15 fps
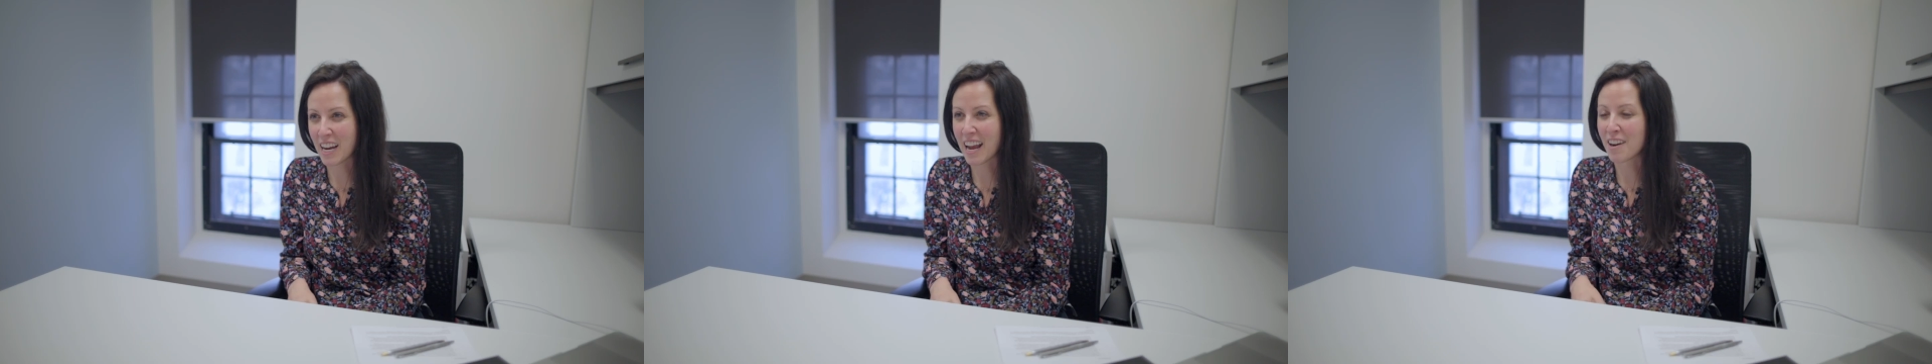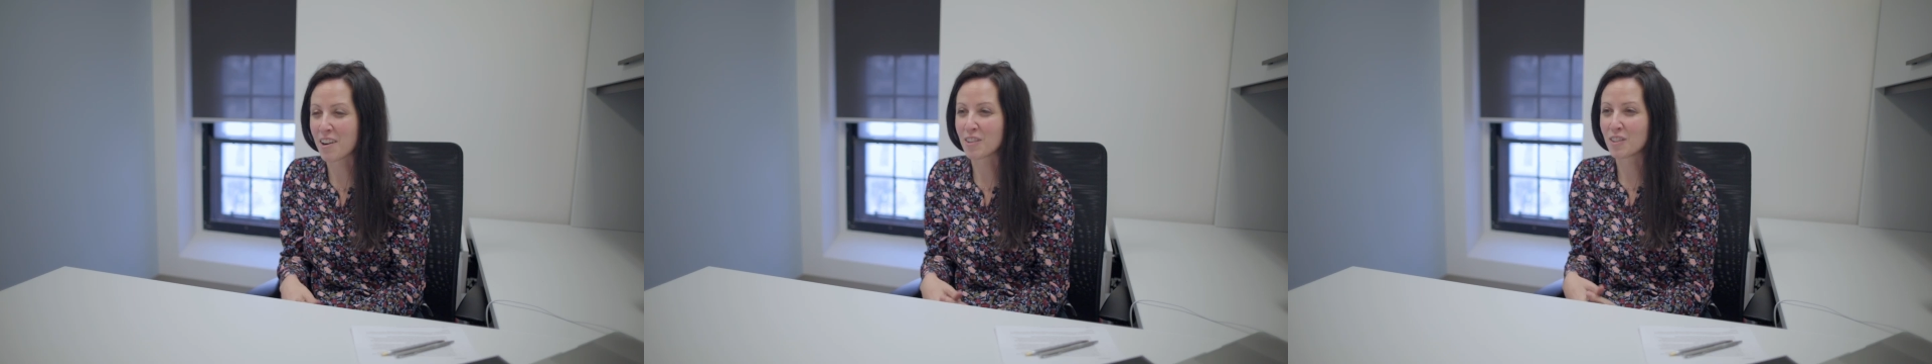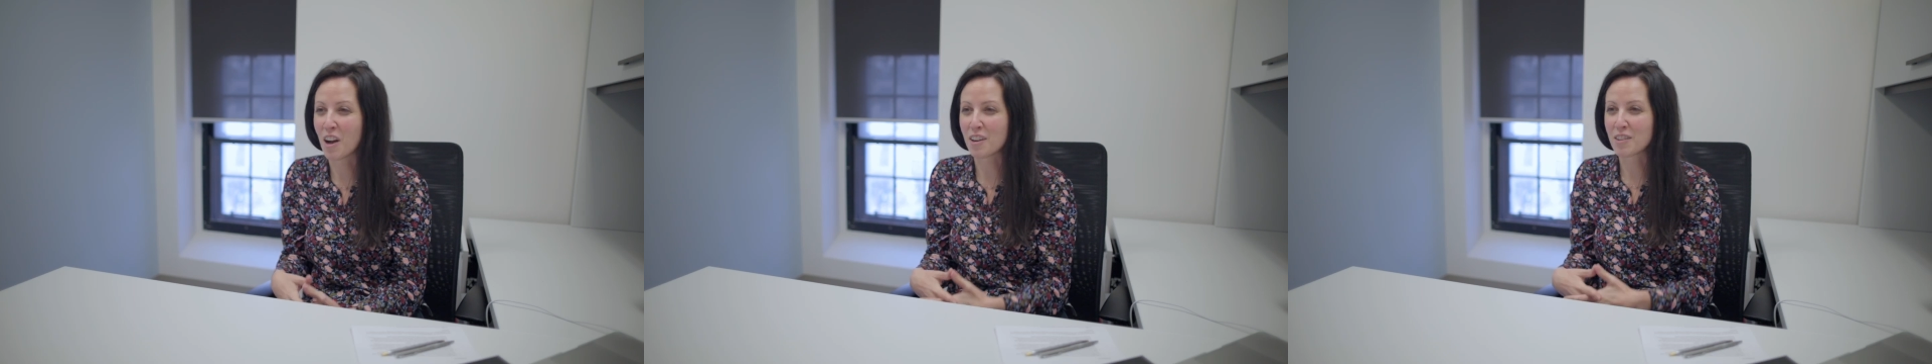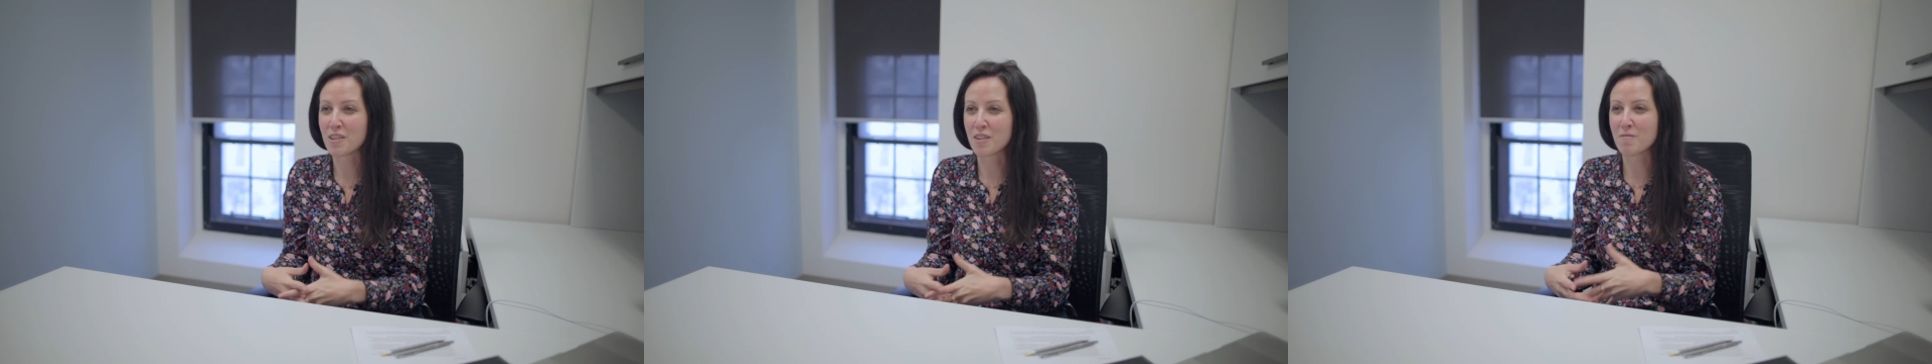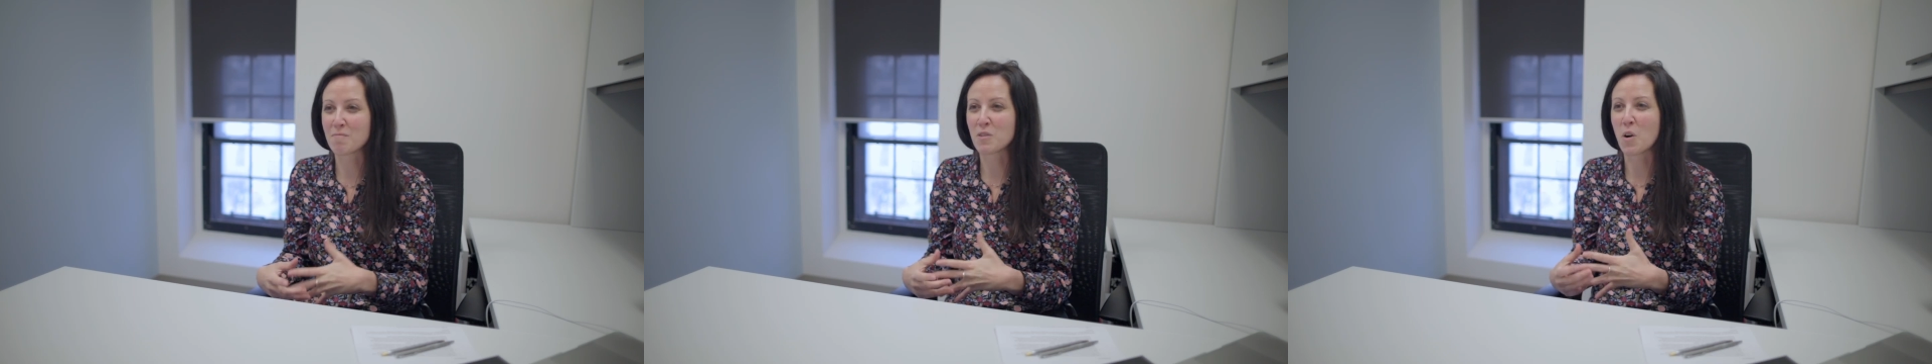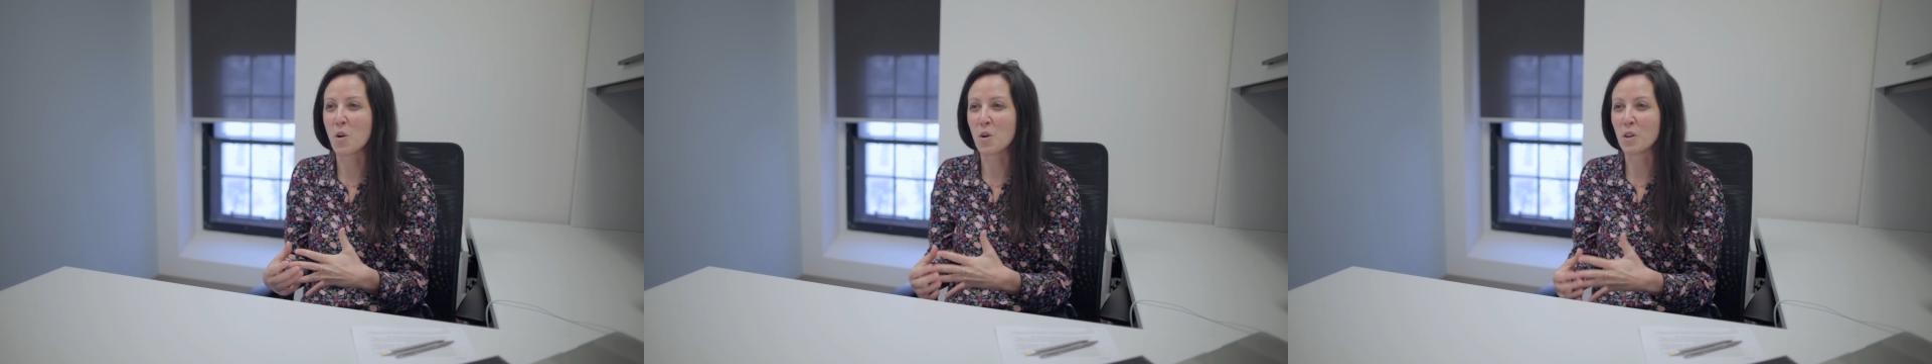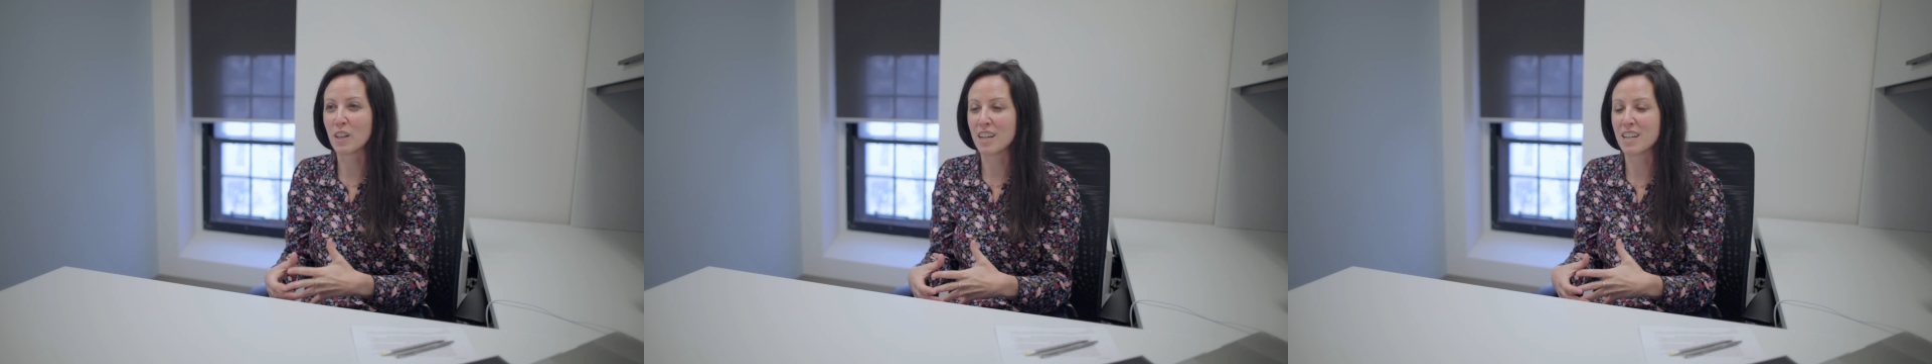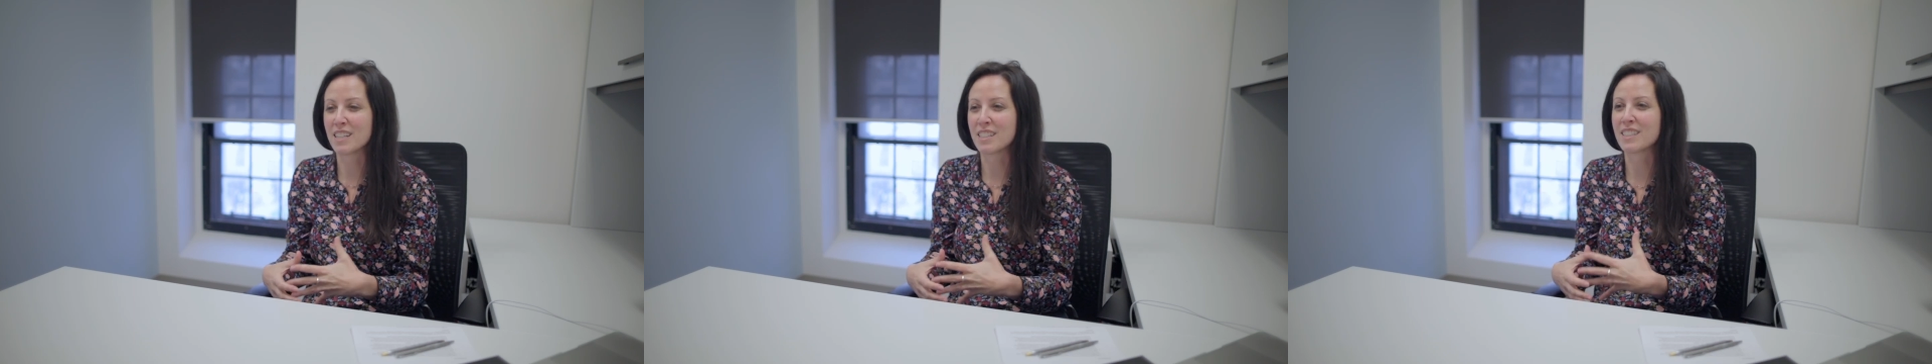and our long-term
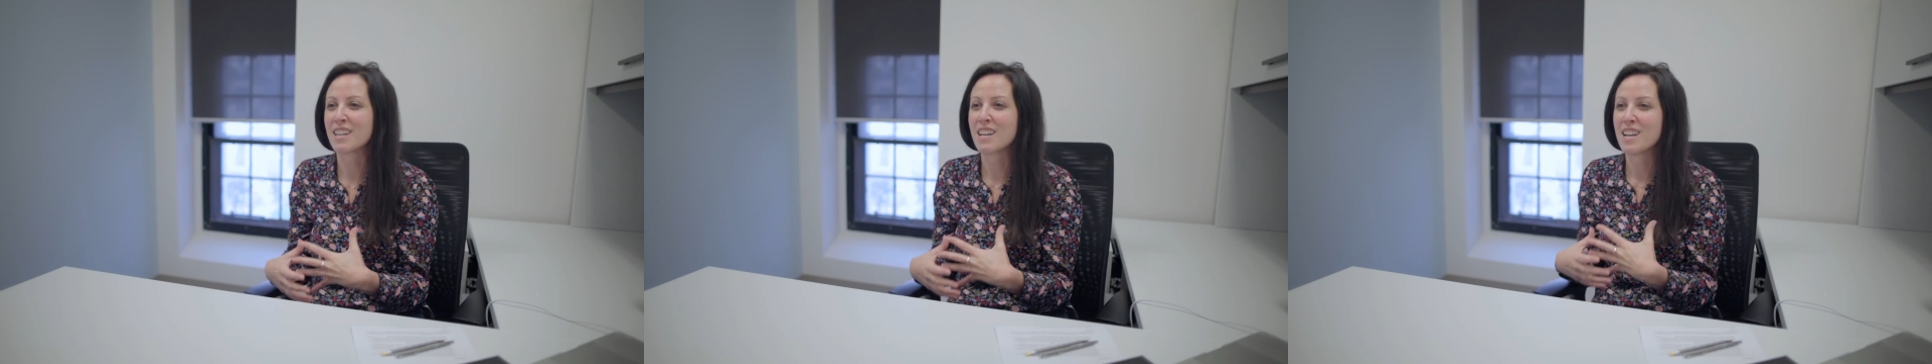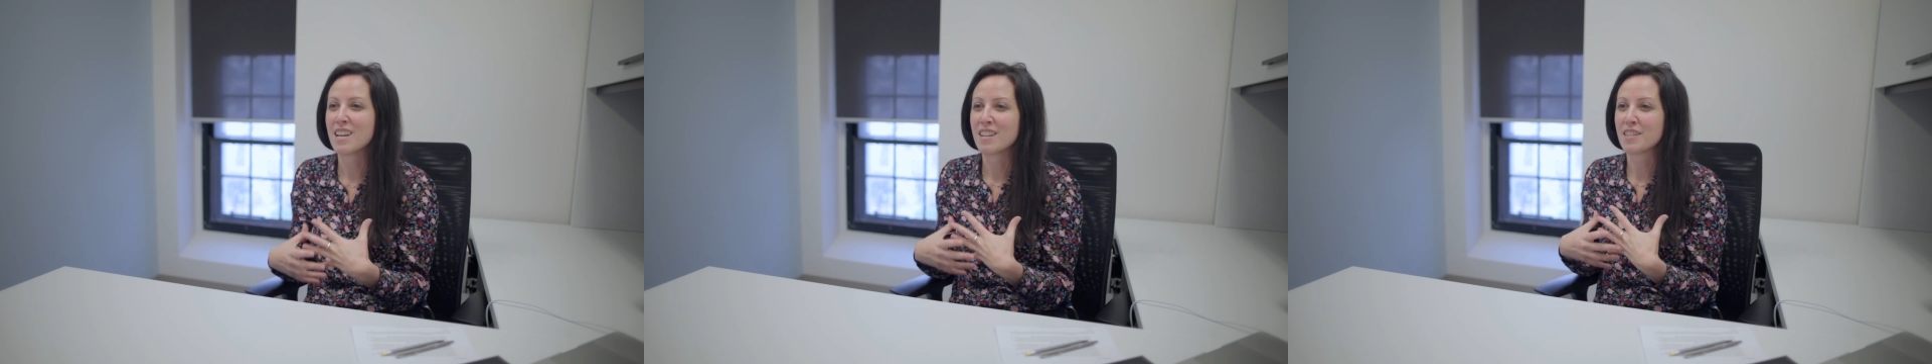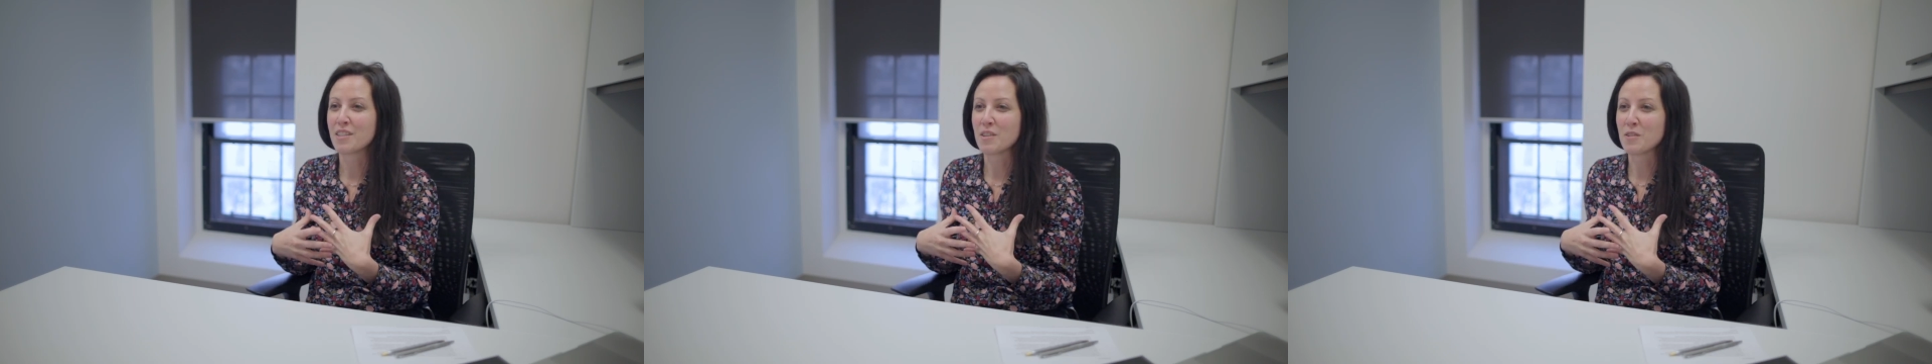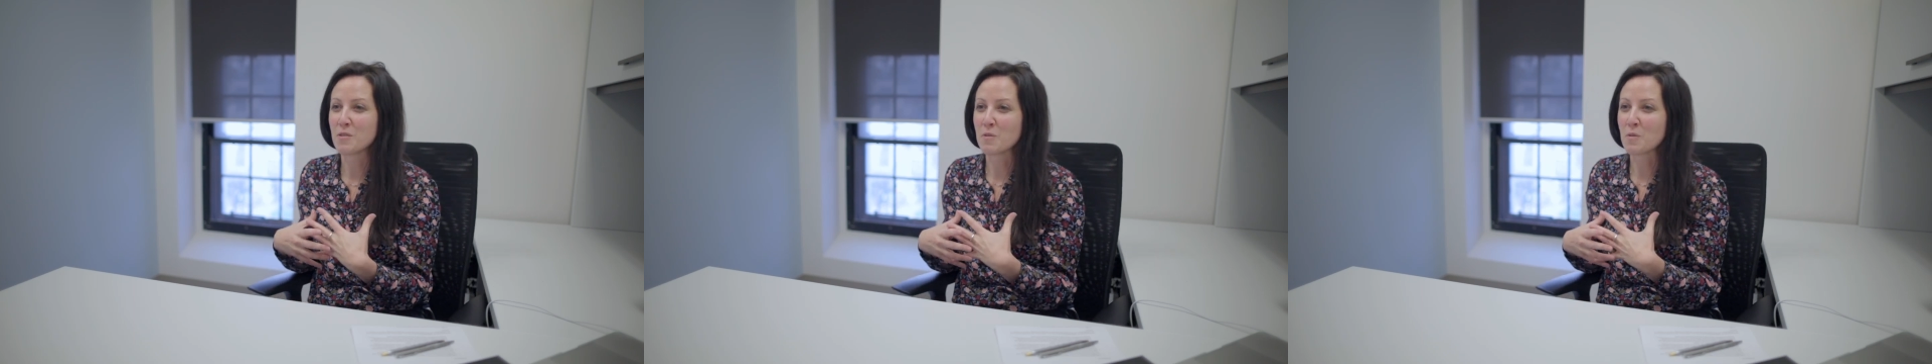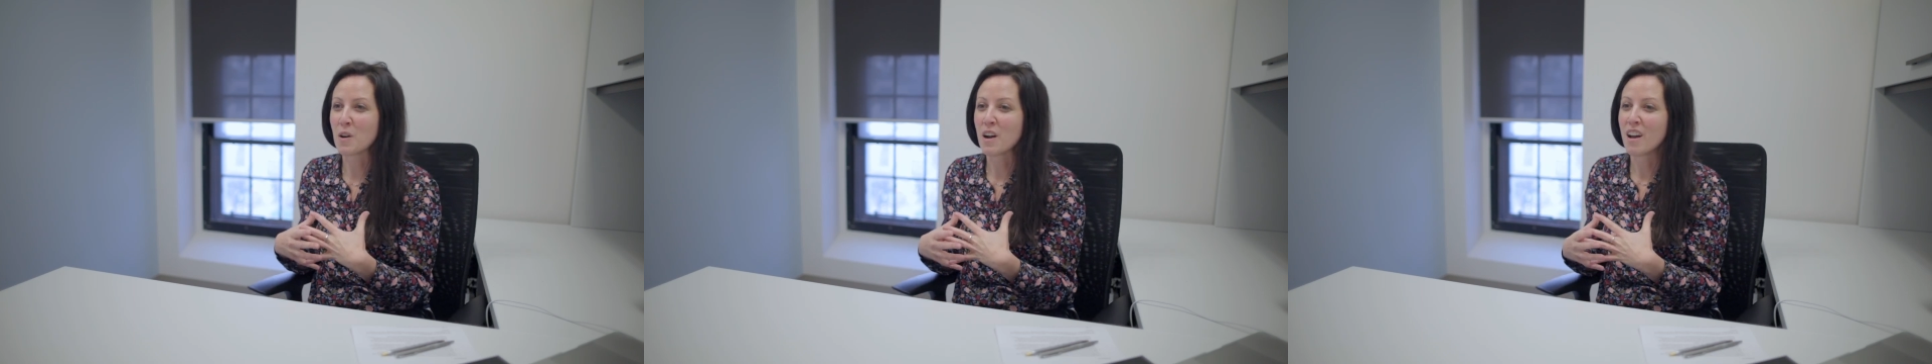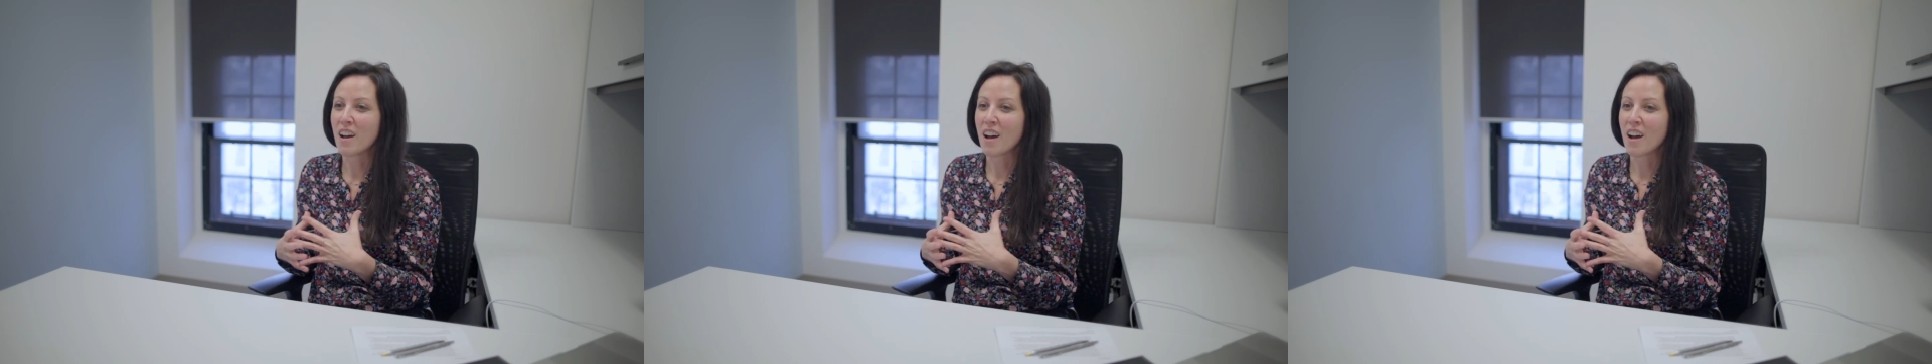goal is to